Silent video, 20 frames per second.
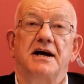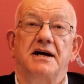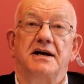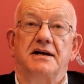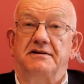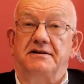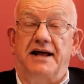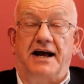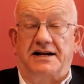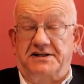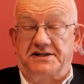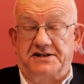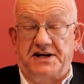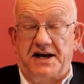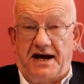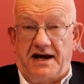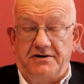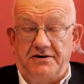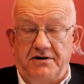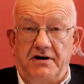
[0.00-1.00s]
That
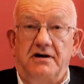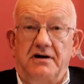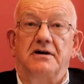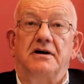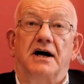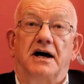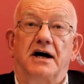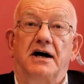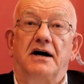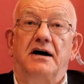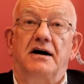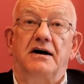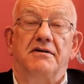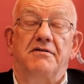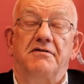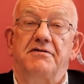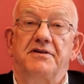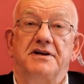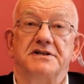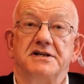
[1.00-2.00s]
said,
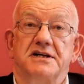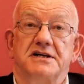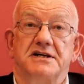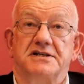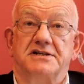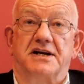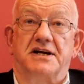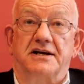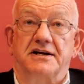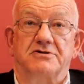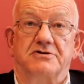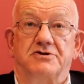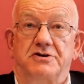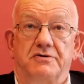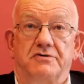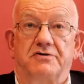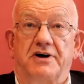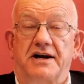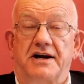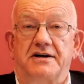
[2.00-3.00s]
there's a distinct
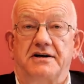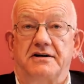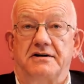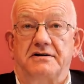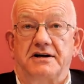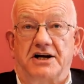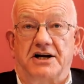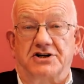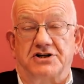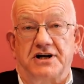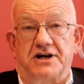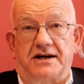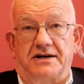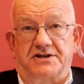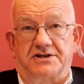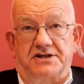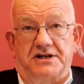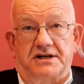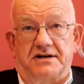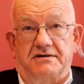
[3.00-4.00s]
Ukrainian
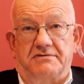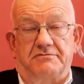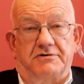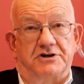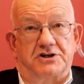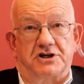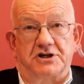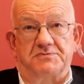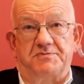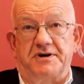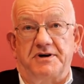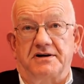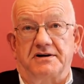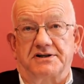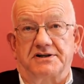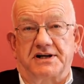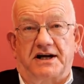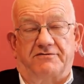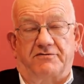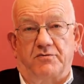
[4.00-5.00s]
nationality, which has been a
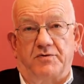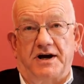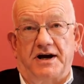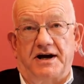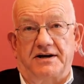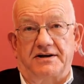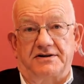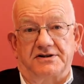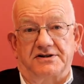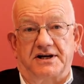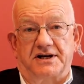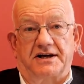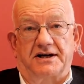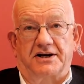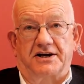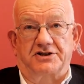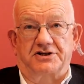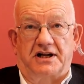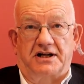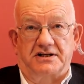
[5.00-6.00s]
self-aware, distinct
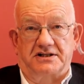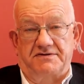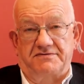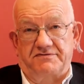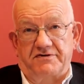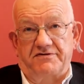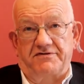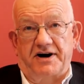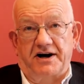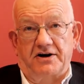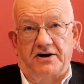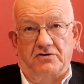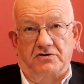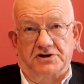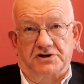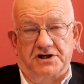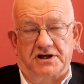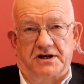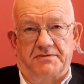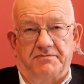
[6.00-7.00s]
nationality for a very long
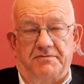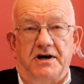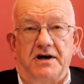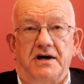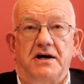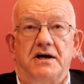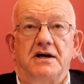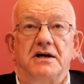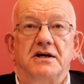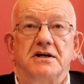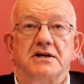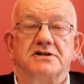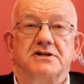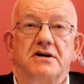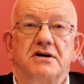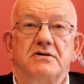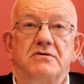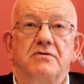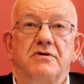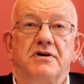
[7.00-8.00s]
time.
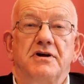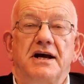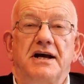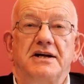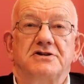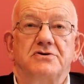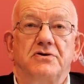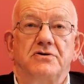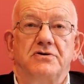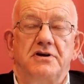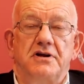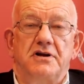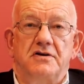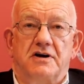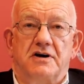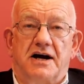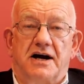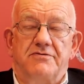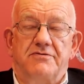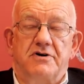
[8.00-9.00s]
So it's not that the
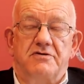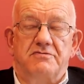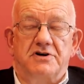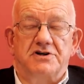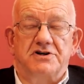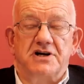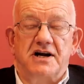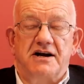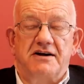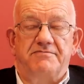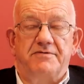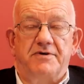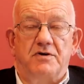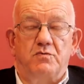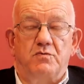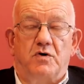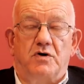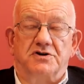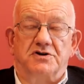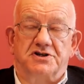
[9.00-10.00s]
current Russian government
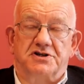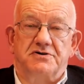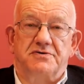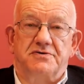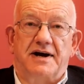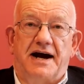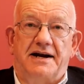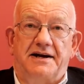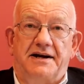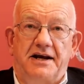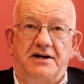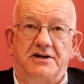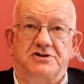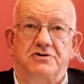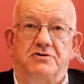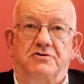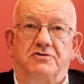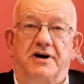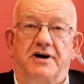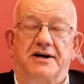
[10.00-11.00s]
wants to annex
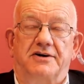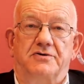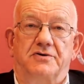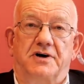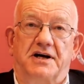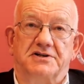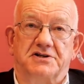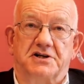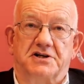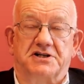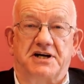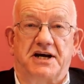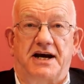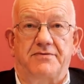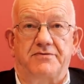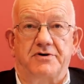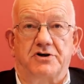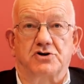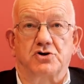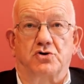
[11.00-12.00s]
Ukraine or has a
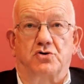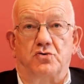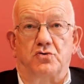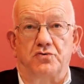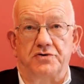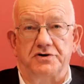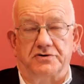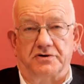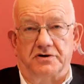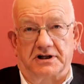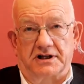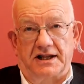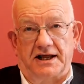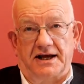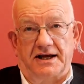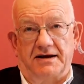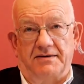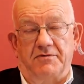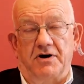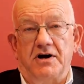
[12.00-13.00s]
territorial
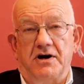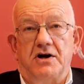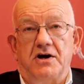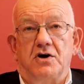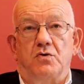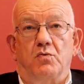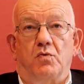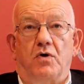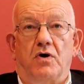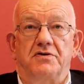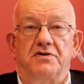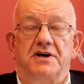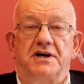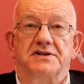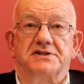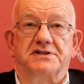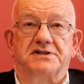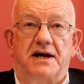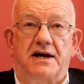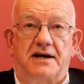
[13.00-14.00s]
claim. What they're
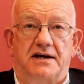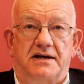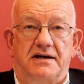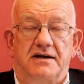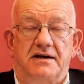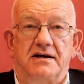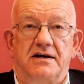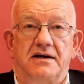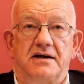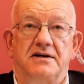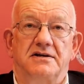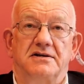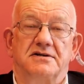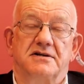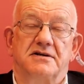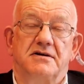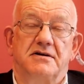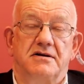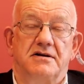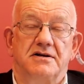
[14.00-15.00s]
saying is
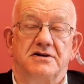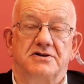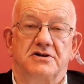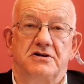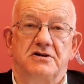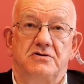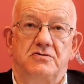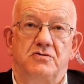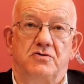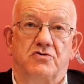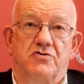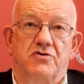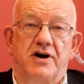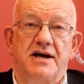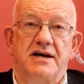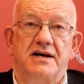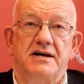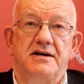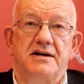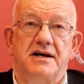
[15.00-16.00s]
that
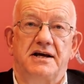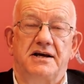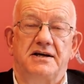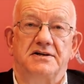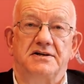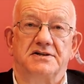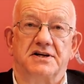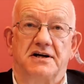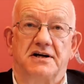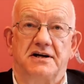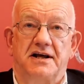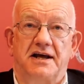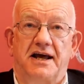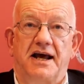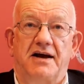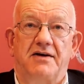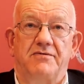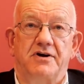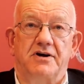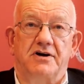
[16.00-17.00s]
Ukraine is an
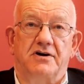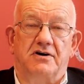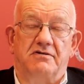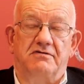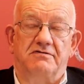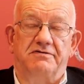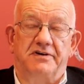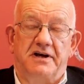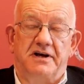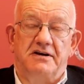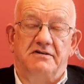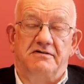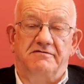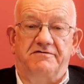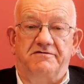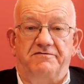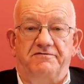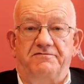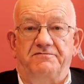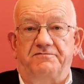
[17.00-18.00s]
area of
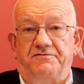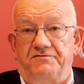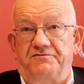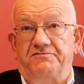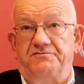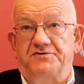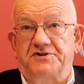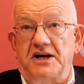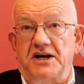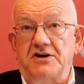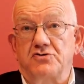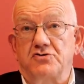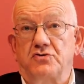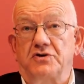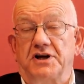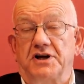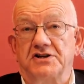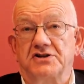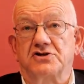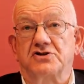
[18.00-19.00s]
central
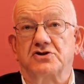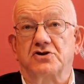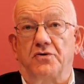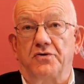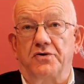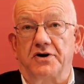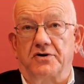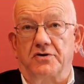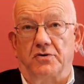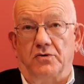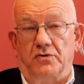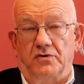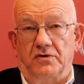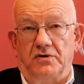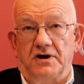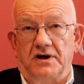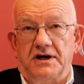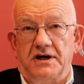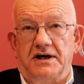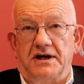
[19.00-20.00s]
historical
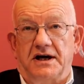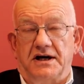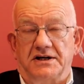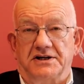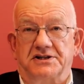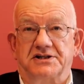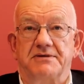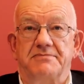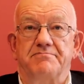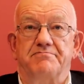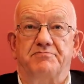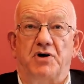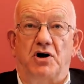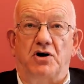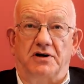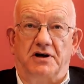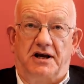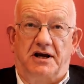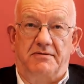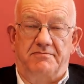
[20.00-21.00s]
and
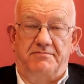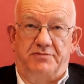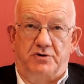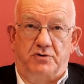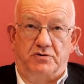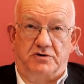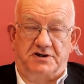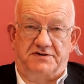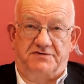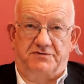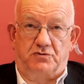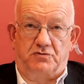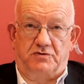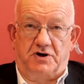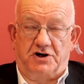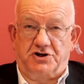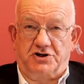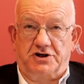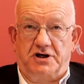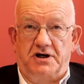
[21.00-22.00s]
symbolic importance for
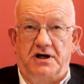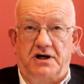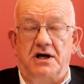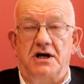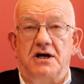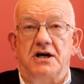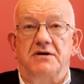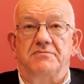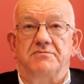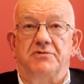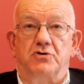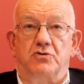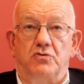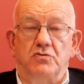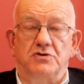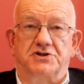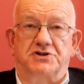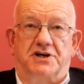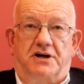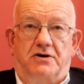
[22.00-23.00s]
Russia, but
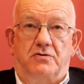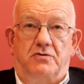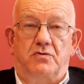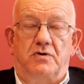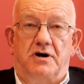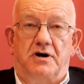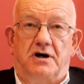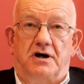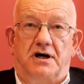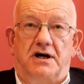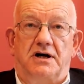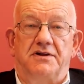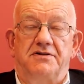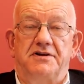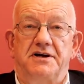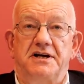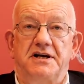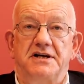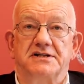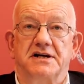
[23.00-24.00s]
also that
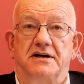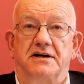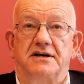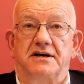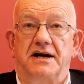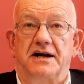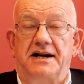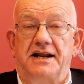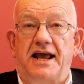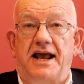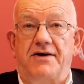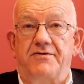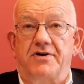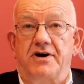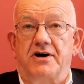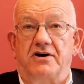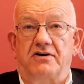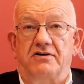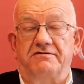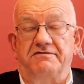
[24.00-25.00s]
it's an area
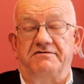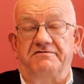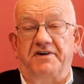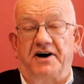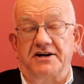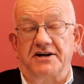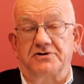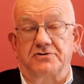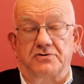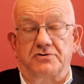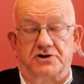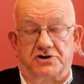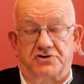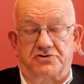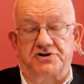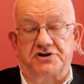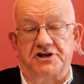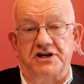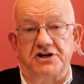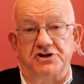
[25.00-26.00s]
of vital
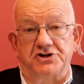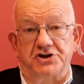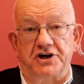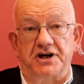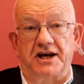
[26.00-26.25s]
strategic